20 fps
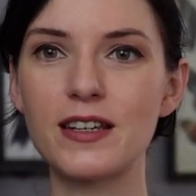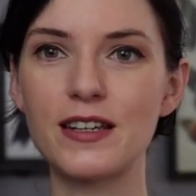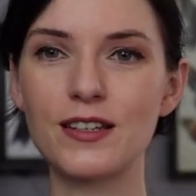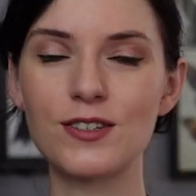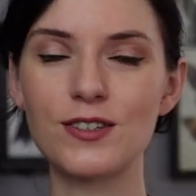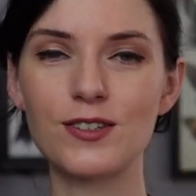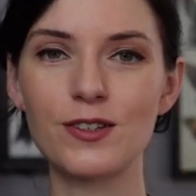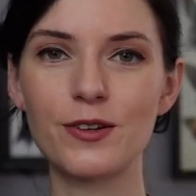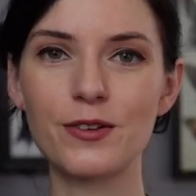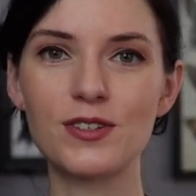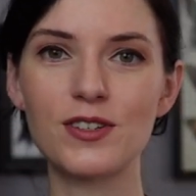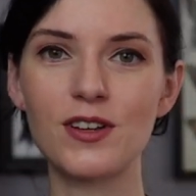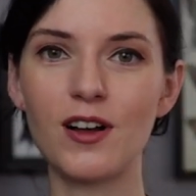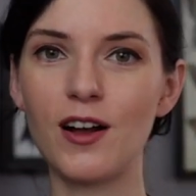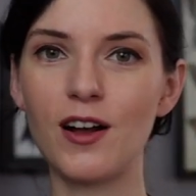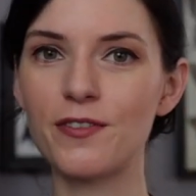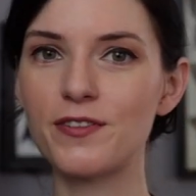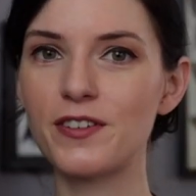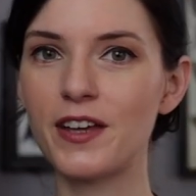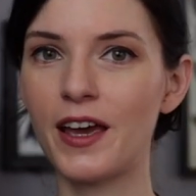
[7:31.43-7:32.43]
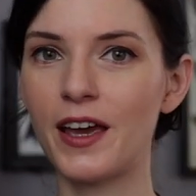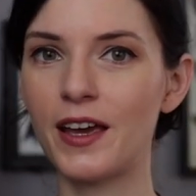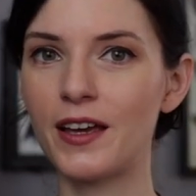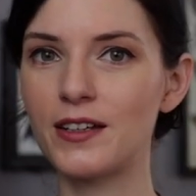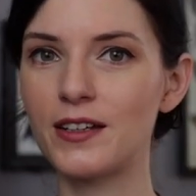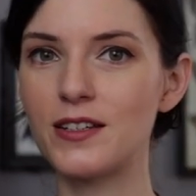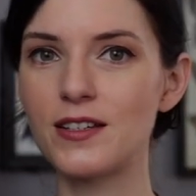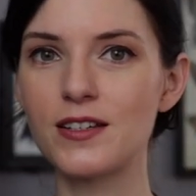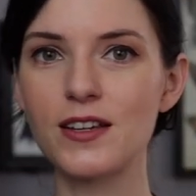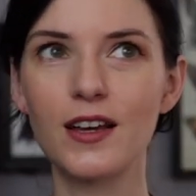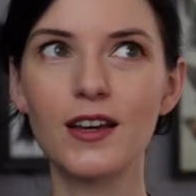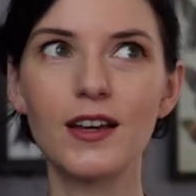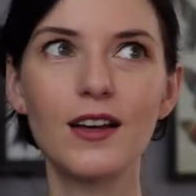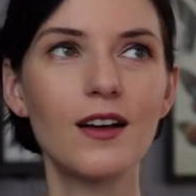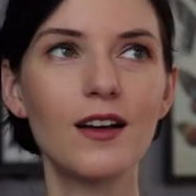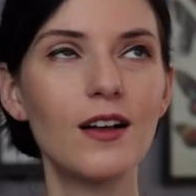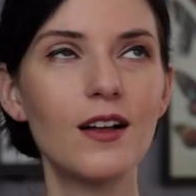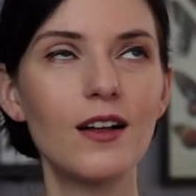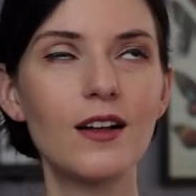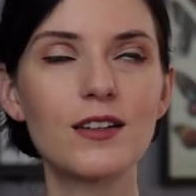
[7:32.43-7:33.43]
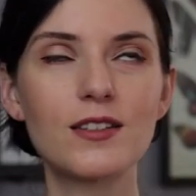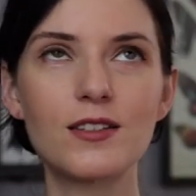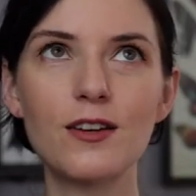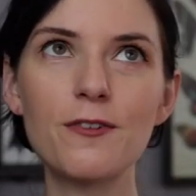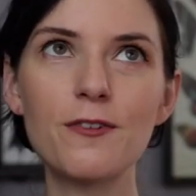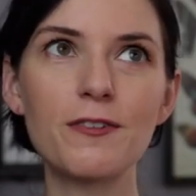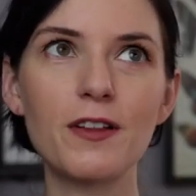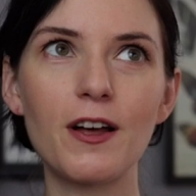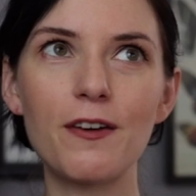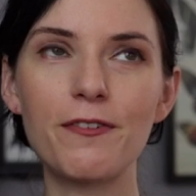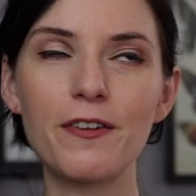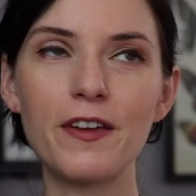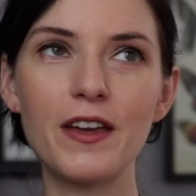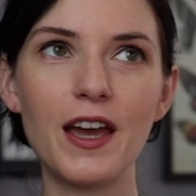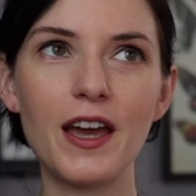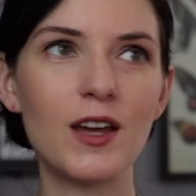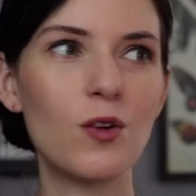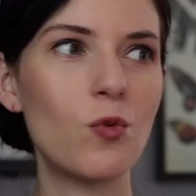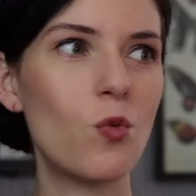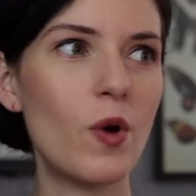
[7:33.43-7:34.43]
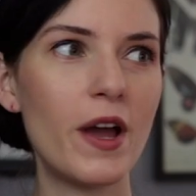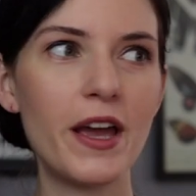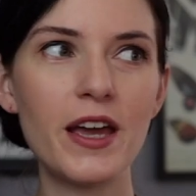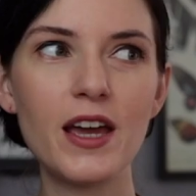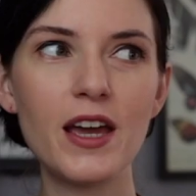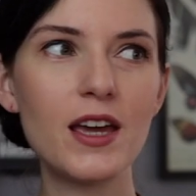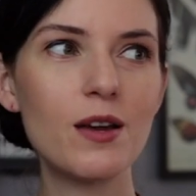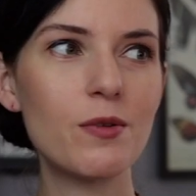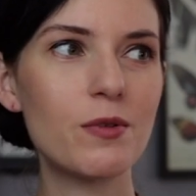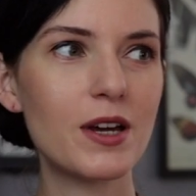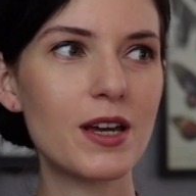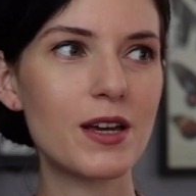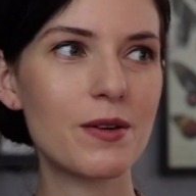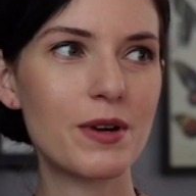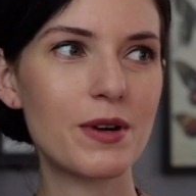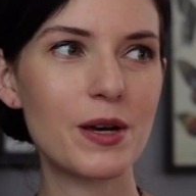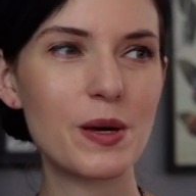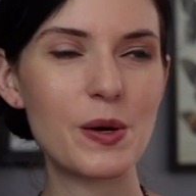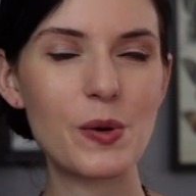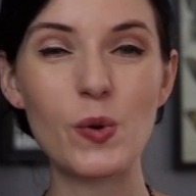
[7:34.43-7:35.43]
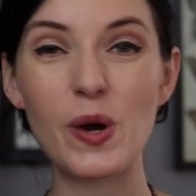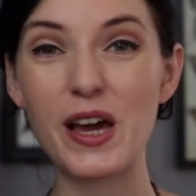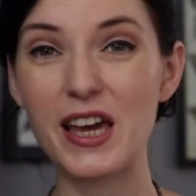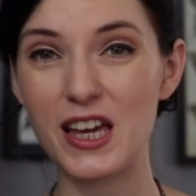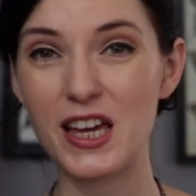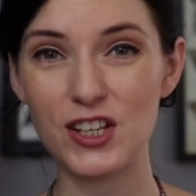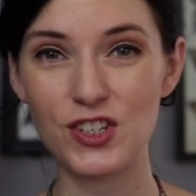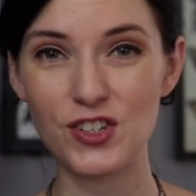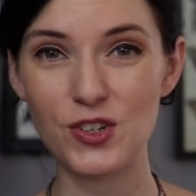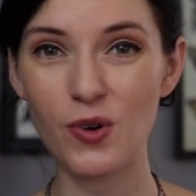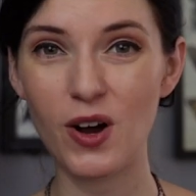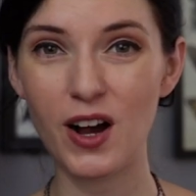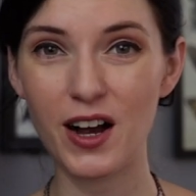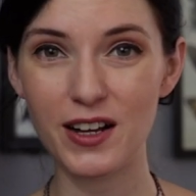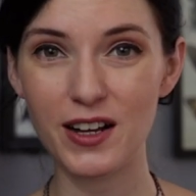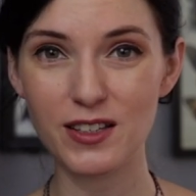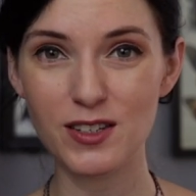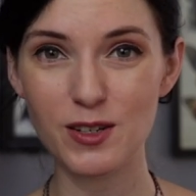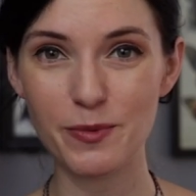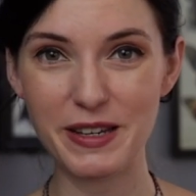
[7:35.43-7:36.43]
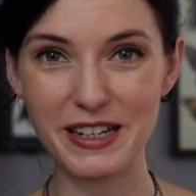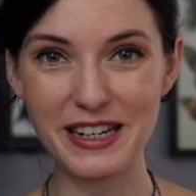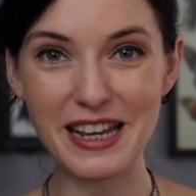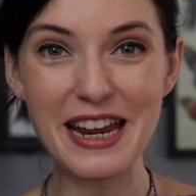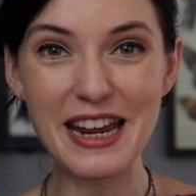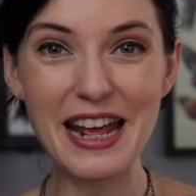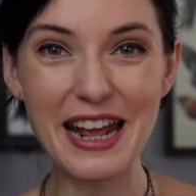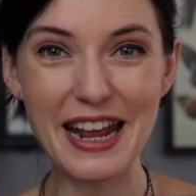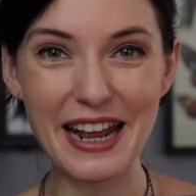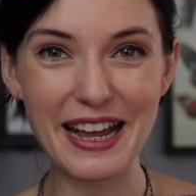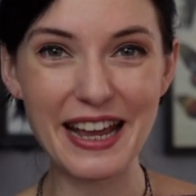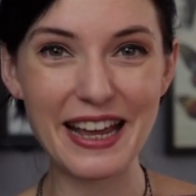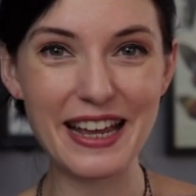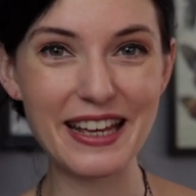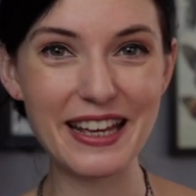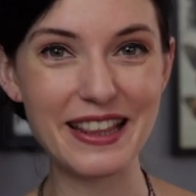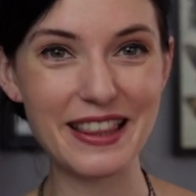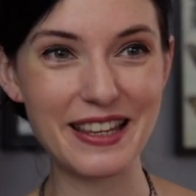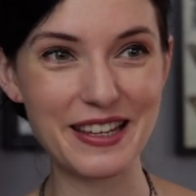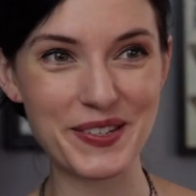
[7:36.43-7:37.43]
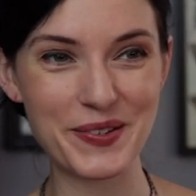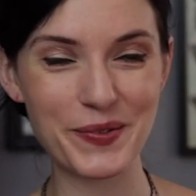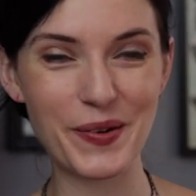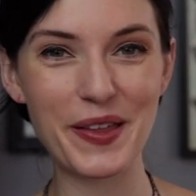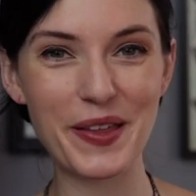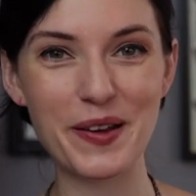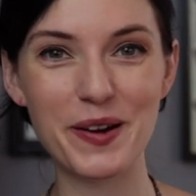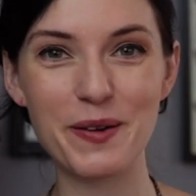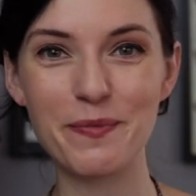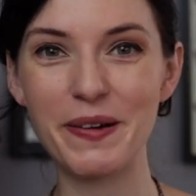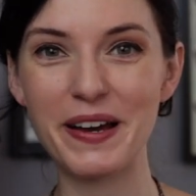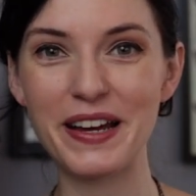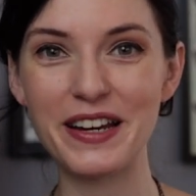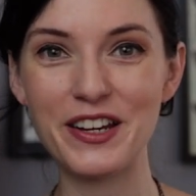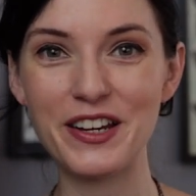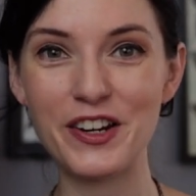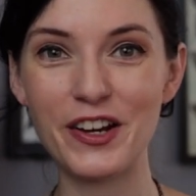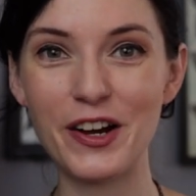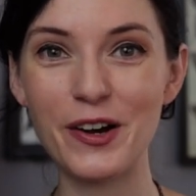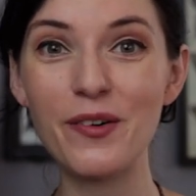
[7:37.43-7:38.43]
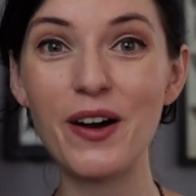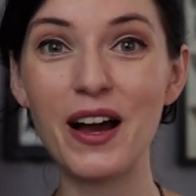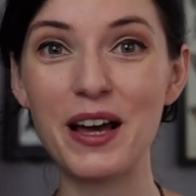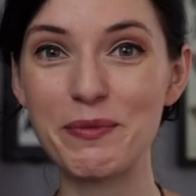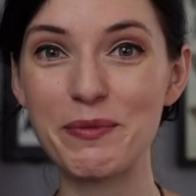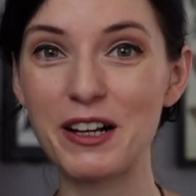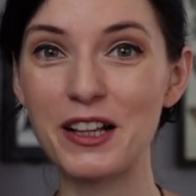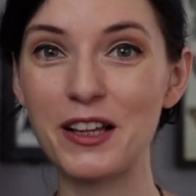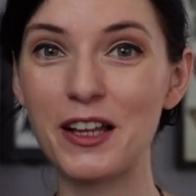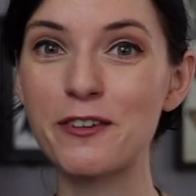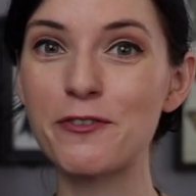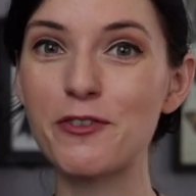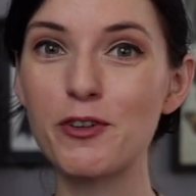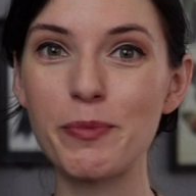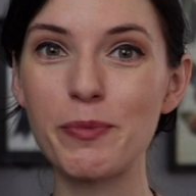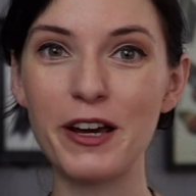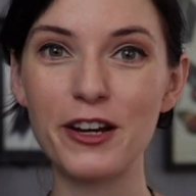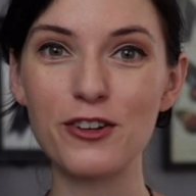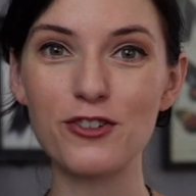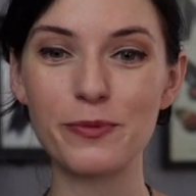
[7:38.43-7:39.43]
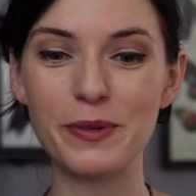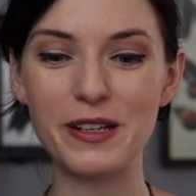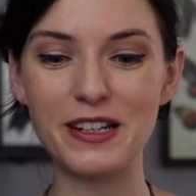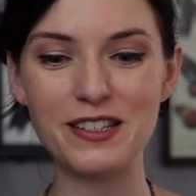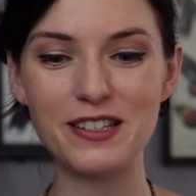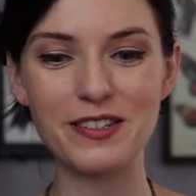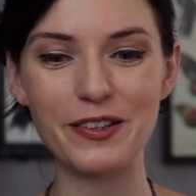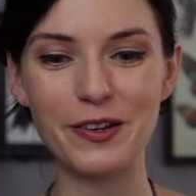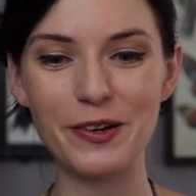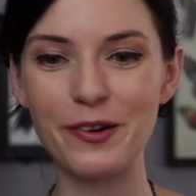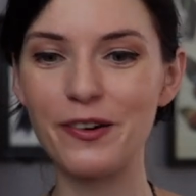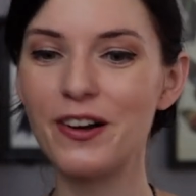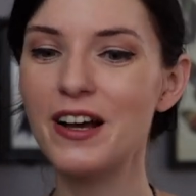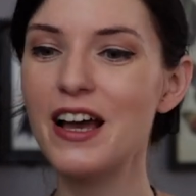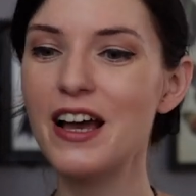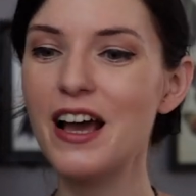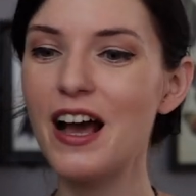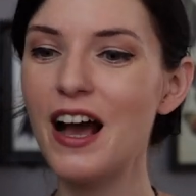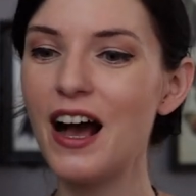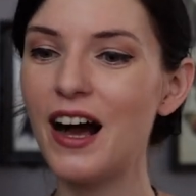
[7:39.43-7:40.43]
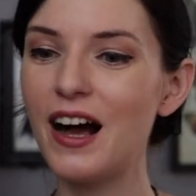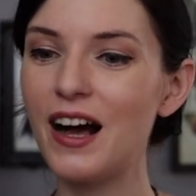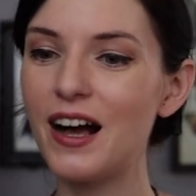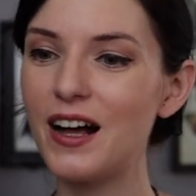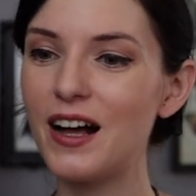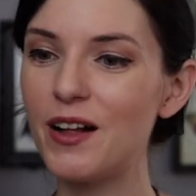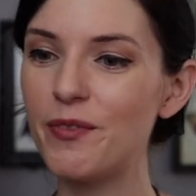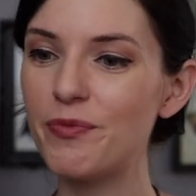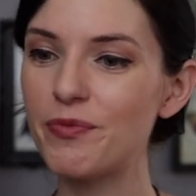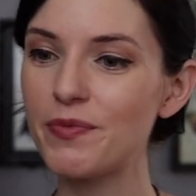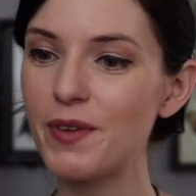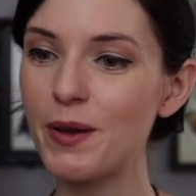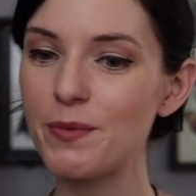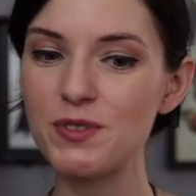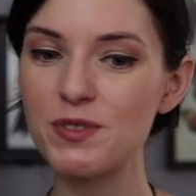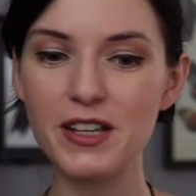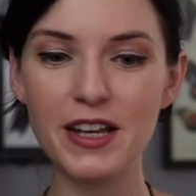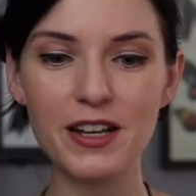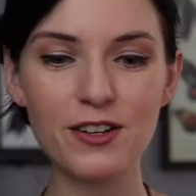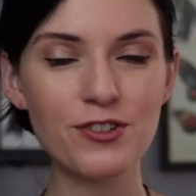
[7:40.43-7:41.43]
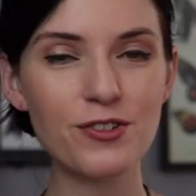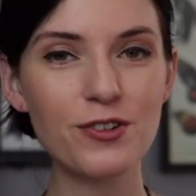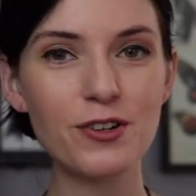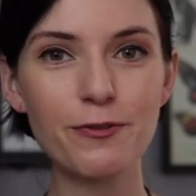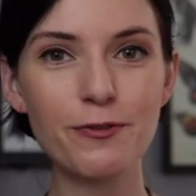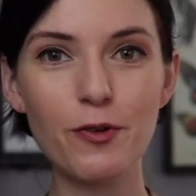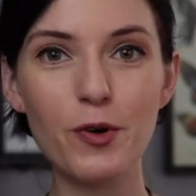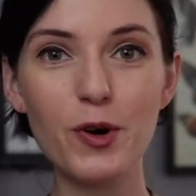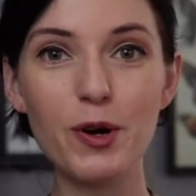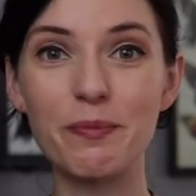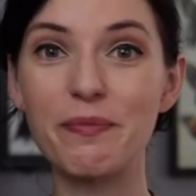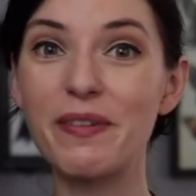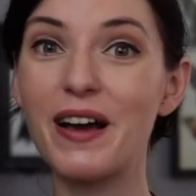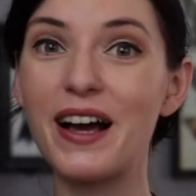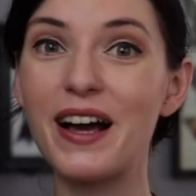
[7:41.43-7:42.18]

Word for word: It is so soft and so fluffy and way, way, way, way too hot to be knitting in this weather. But you know, I'm a glutton for punishment, so I'm staying true to form.